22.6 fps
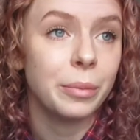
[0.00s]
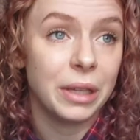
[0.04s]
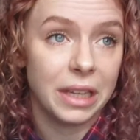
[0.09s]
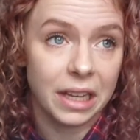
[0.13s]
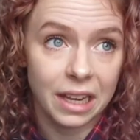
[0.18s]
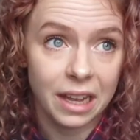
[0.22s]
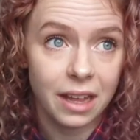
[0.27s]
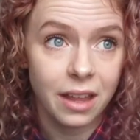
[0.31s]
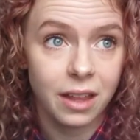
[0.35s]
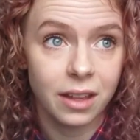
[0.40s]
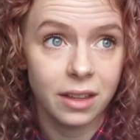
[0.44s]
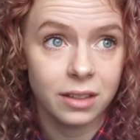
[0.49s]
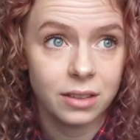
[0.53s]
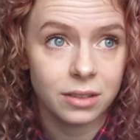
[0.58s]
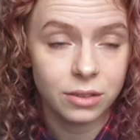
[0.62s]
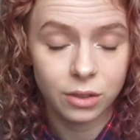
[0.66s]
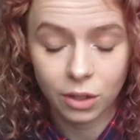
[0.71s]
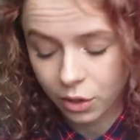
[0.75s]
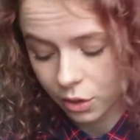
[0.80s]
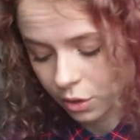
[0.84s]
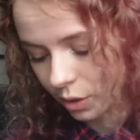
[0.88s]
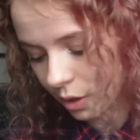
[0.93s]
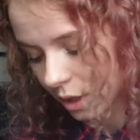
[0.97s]
But yeah,
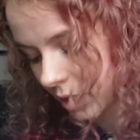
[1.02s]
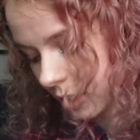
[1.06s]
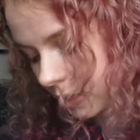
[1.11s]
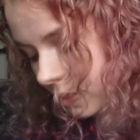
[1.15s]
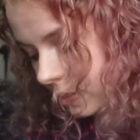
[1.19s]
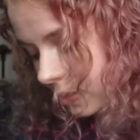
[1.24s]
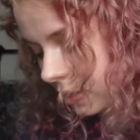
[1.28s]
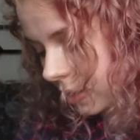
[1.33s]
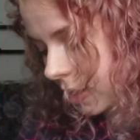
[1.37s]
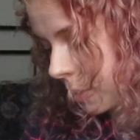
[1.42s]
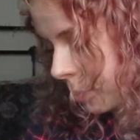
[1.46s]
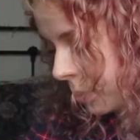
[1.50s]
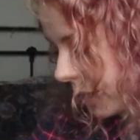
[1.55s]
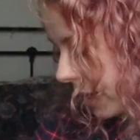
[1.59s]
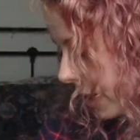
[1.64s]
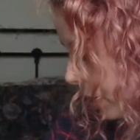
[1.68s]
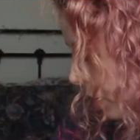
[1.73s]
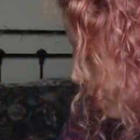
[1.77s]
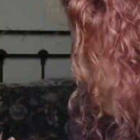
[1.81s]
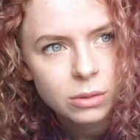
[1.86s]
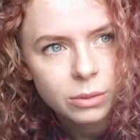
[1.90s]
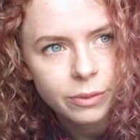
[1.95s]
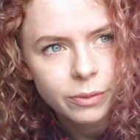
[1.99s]
so it's
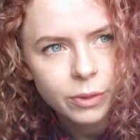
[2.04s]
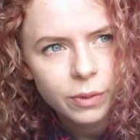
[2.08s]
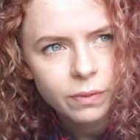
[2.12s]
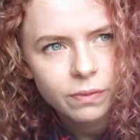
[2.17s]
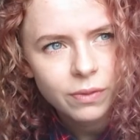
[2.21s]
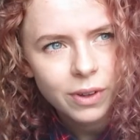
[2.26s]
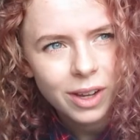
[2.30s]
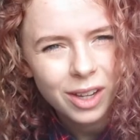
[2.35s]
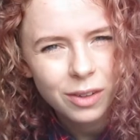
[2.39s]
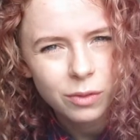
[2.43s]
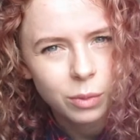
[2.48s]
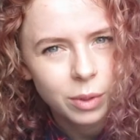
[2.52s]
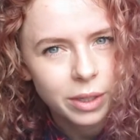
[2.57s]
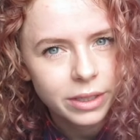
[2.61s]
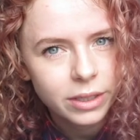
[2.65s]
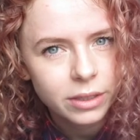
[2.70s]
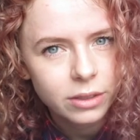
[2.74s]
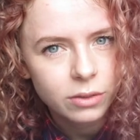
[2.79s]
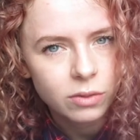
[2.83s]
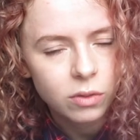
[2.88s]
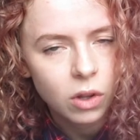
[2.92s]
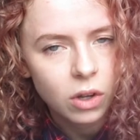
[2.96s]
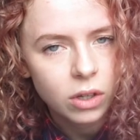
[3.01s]
about, we've done five
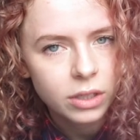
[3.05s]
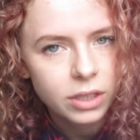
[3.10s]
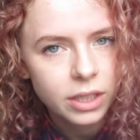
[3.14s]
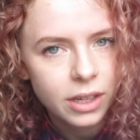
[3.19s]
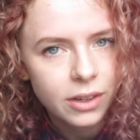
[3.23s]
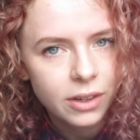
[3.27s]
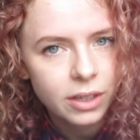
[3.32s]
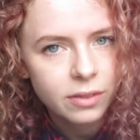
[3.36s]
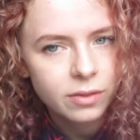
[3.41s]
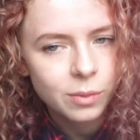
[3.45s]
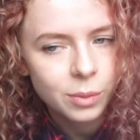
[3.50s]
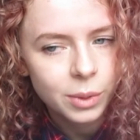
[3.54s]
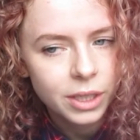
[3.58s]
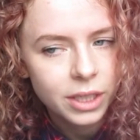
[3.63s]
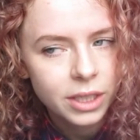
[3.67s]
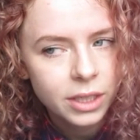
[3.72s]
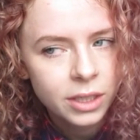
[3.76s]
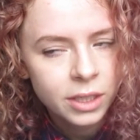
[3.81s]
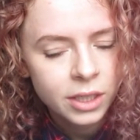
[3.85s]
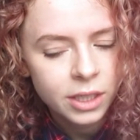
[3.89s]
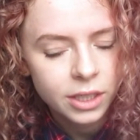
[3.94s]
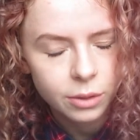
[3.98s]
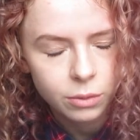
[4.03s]
weeks of lockdown, haven't we?
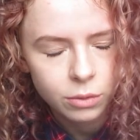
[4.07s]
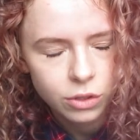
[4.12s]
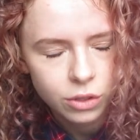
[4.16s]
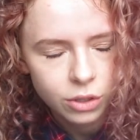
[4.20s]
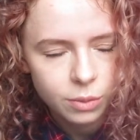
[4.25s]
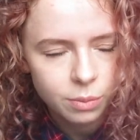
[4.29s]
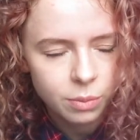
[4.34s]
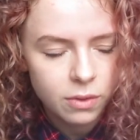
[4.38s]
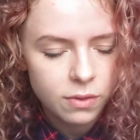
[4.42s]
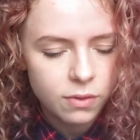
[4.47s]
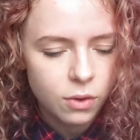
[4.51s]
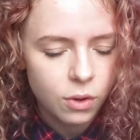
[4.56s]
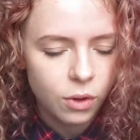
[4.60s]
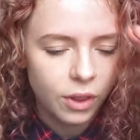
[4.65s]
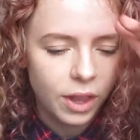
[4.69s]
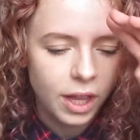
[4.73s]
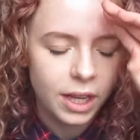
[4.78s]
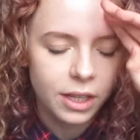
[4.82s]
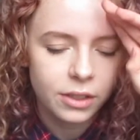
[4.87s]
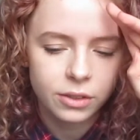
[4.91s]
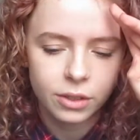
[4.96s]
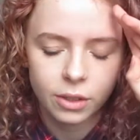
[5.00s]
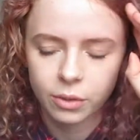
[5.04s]
And it was just before
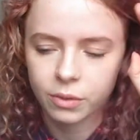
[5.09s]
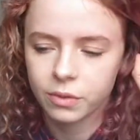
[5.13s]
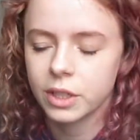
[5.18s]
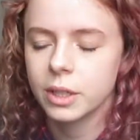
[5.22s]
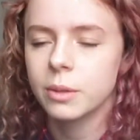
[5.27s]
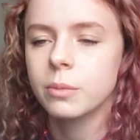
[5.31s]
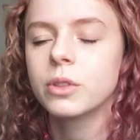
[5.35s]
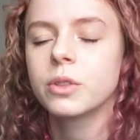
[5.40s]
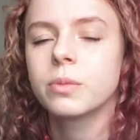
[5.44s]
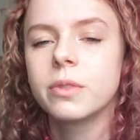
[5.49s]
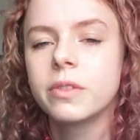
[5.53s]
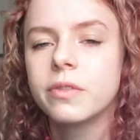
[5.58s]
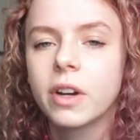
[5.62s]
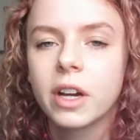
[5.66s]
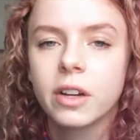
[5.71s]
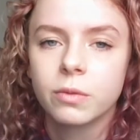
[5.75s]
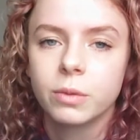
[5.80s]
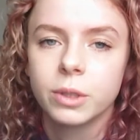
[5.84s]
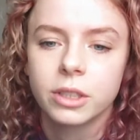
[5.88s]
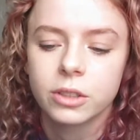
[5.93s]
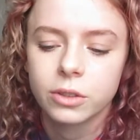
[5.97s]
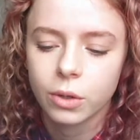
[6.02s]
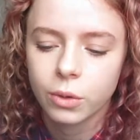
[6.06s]
that, so it must be
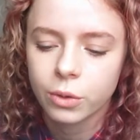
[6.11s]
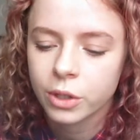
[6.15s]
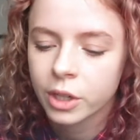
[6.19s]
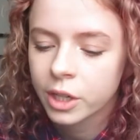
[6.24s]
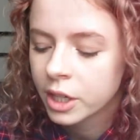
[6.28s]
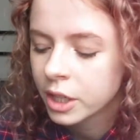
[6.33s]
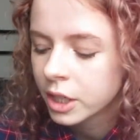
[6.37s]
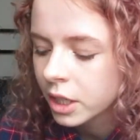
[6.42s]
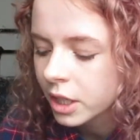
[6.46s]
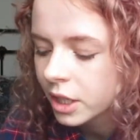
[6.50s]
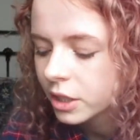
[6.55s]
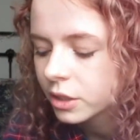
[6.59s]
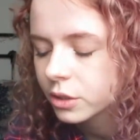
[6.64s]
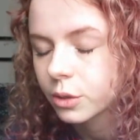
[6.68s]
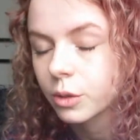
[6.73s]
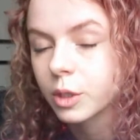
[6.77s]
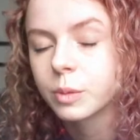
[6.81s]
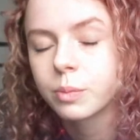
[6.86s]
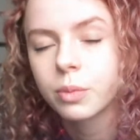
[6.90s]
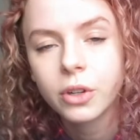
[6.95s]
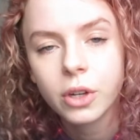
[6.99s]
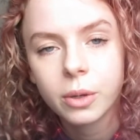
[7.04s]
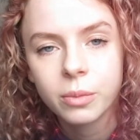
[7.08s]
five weeks old. So
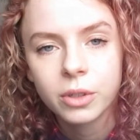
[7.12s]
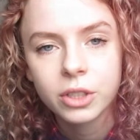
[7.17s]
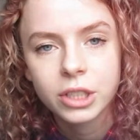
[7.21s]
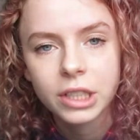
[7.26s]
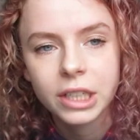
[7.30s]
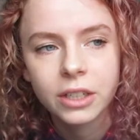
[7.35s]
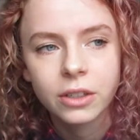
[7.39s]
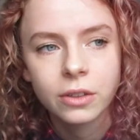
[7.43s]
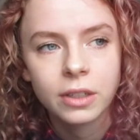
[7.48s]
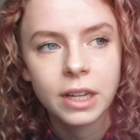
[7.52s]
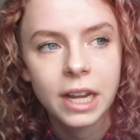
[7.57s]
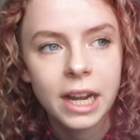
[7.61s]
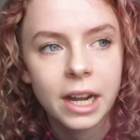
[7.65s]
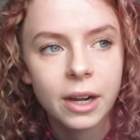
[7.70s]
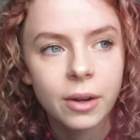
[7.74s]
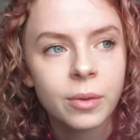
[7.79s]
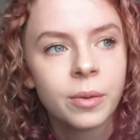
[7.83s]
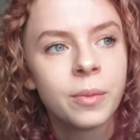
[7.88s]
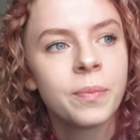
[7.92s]
it's pretty much healed now.